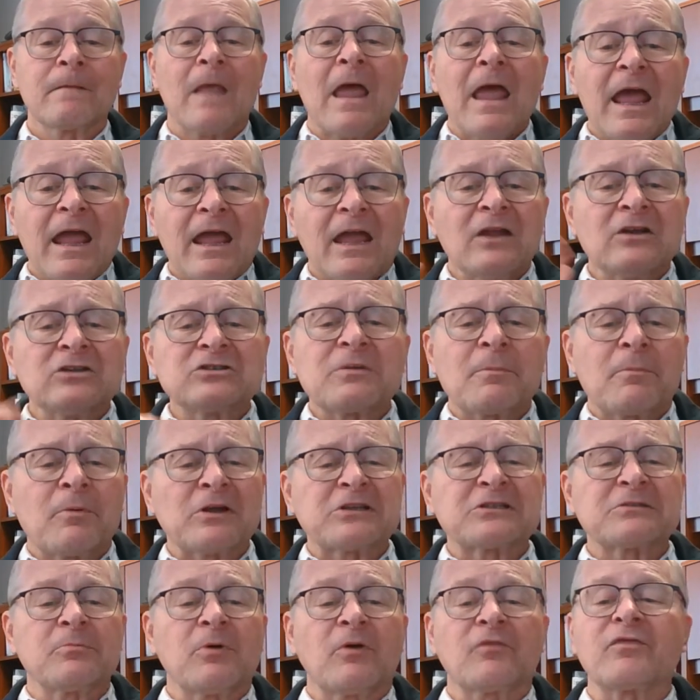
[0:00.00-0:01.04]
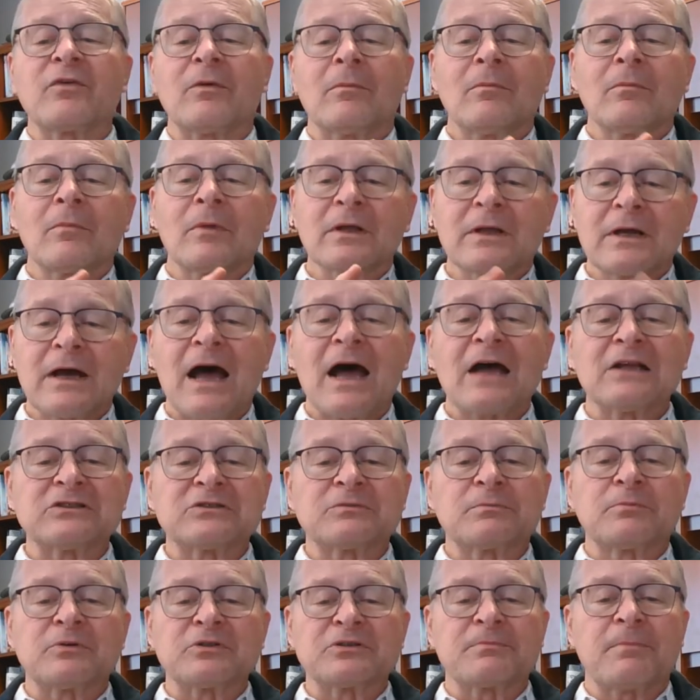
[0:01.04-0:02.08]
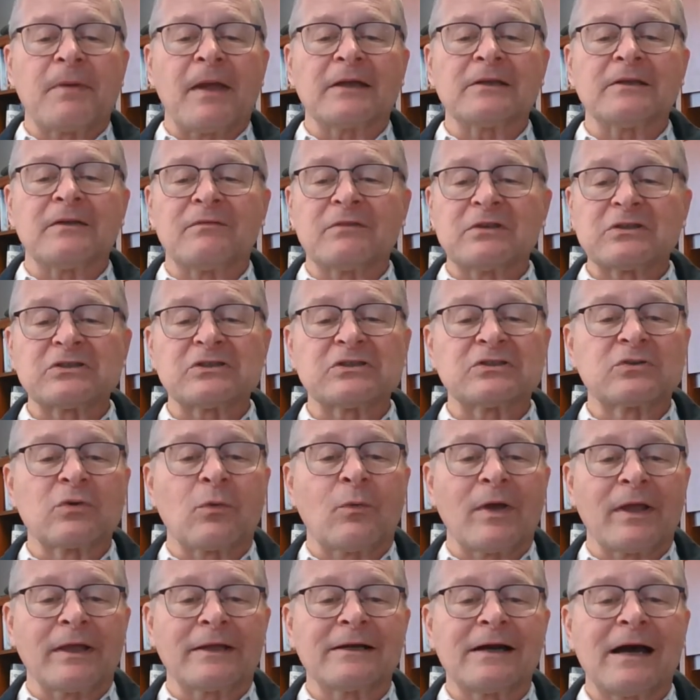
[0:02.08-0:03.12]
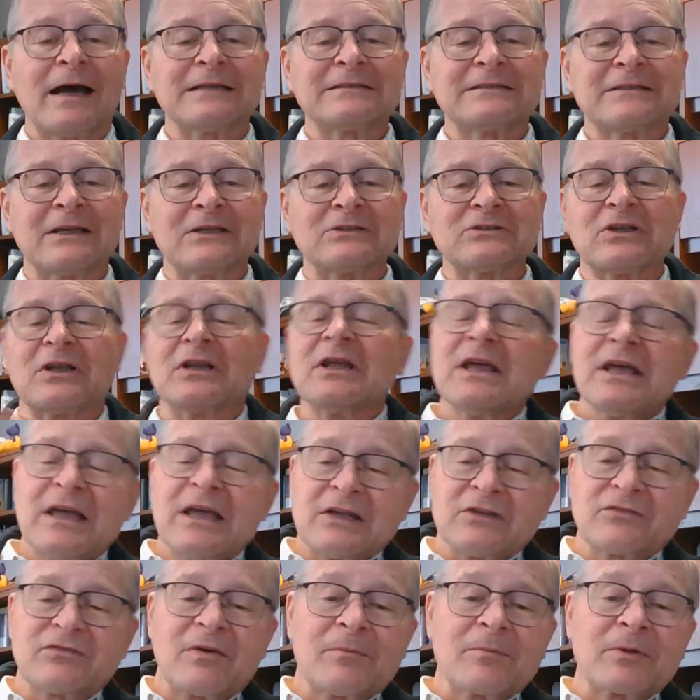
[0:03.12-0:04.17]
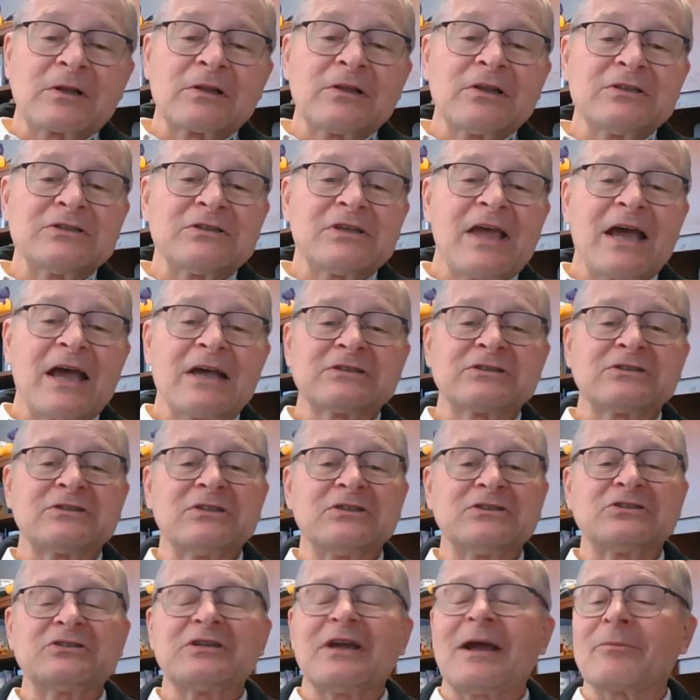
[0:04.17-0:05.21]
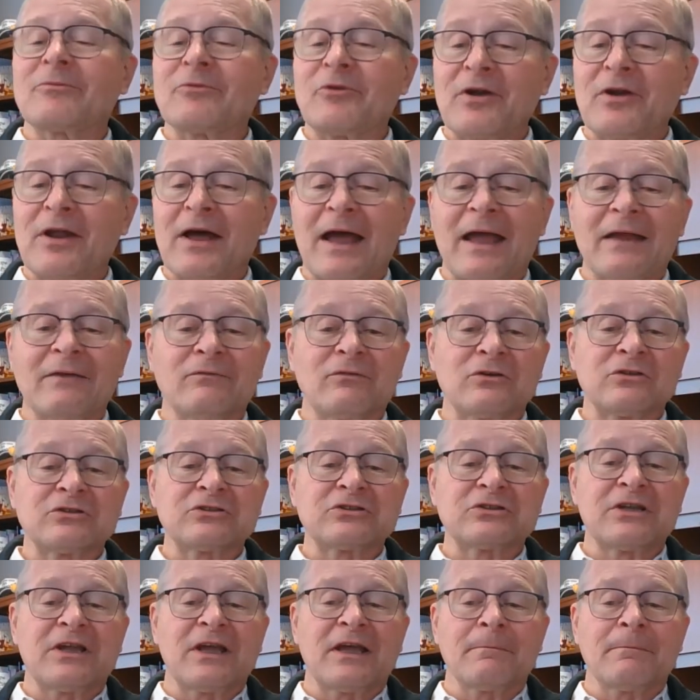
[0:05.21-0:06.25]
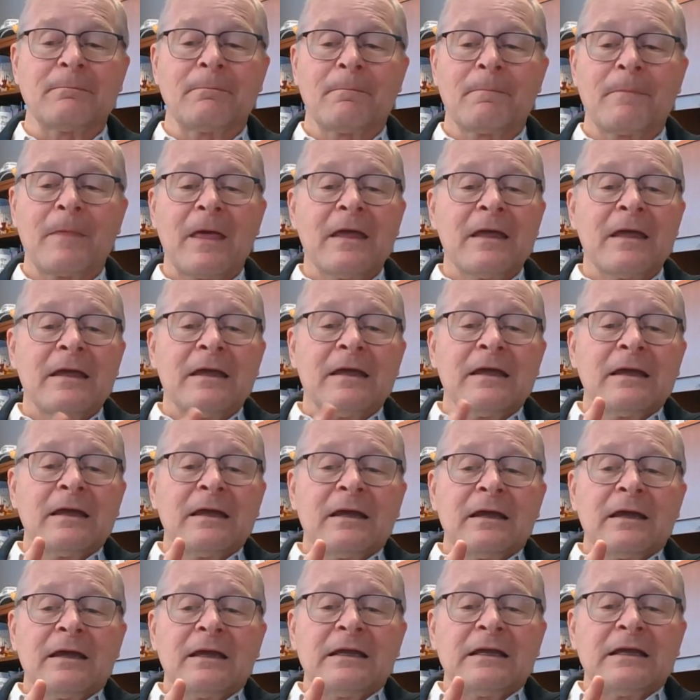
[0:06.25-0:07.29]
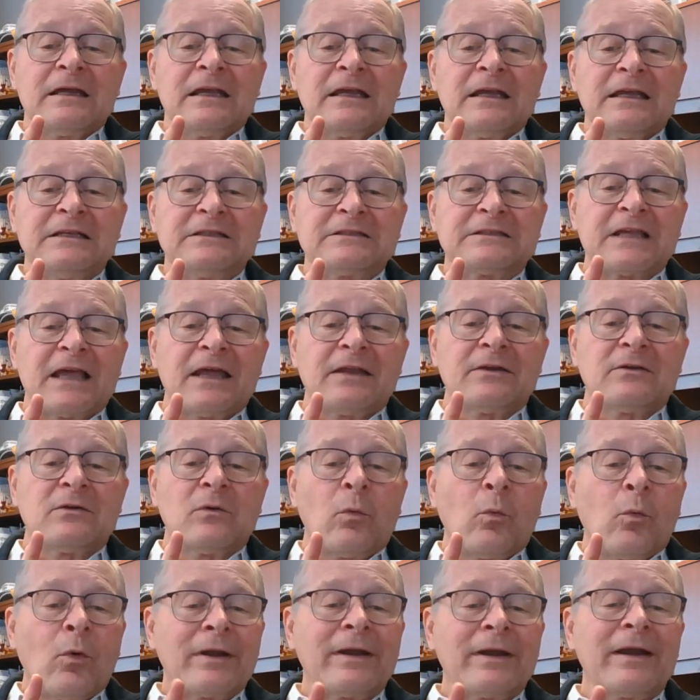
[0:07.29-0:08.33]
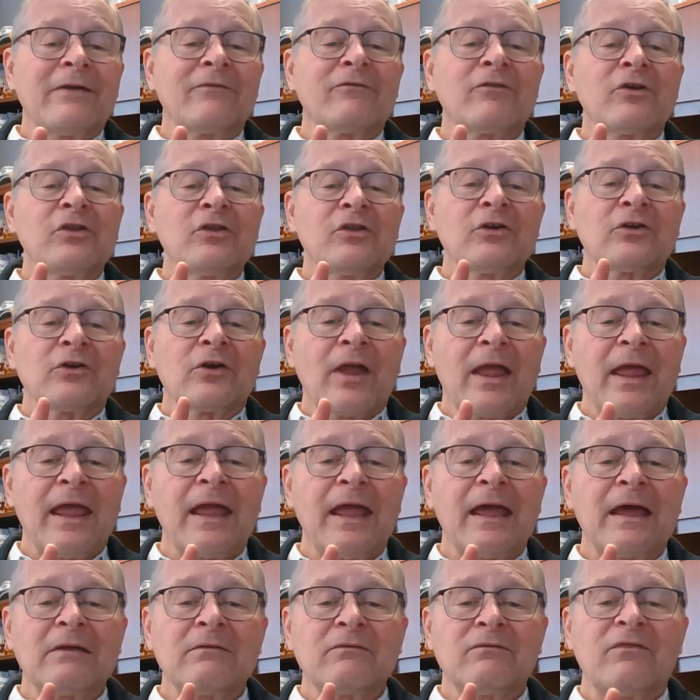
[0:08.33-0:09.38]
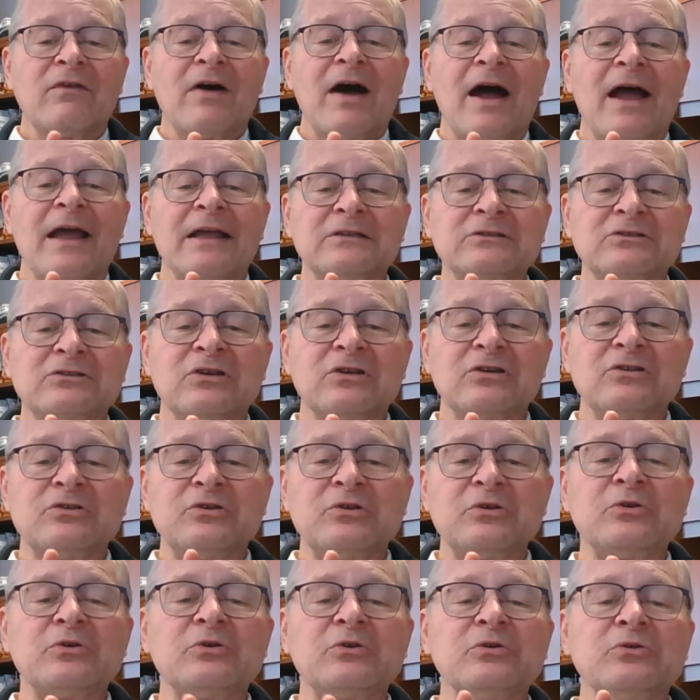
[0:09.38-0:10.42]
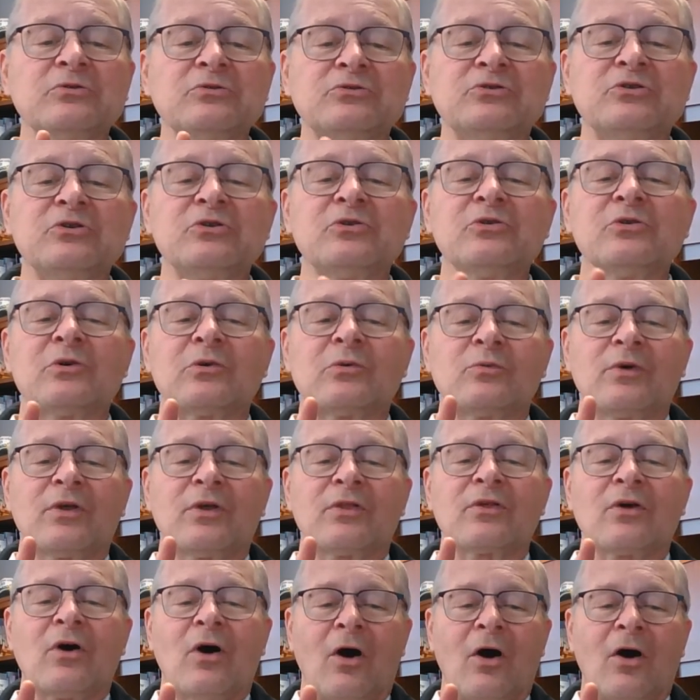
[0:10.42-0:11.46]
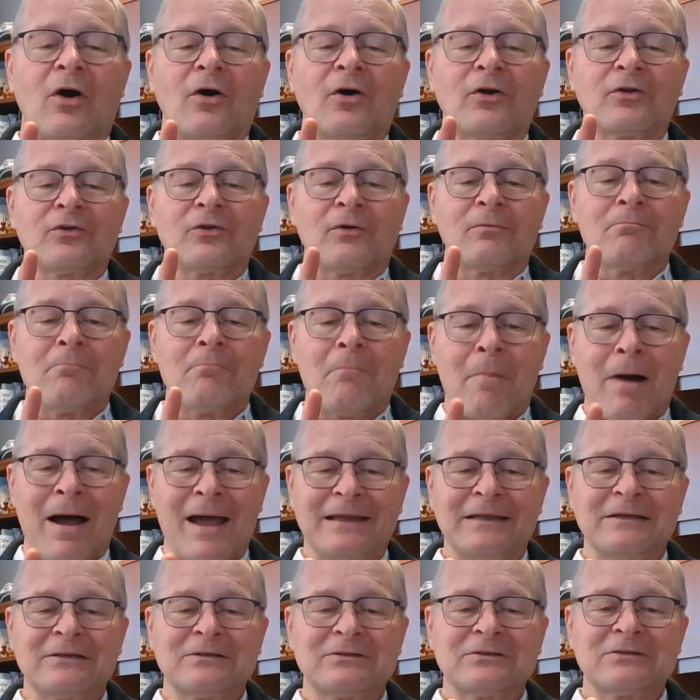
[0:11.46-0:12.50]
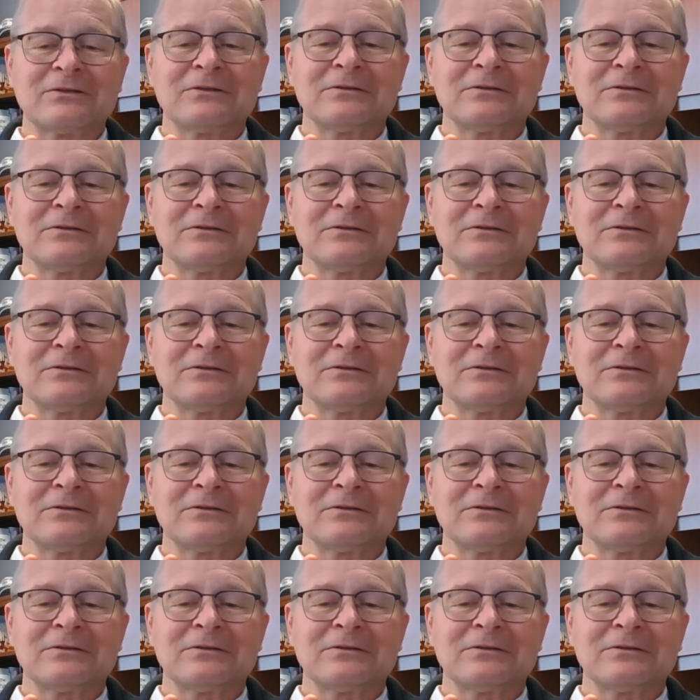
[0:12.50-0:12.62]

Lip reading: And here's the principle from God's perspective. This is the way God says it. It's from Ecclesiastes chapter 9, verse 10. He said, whatever your hand finds to do, do it with all your might.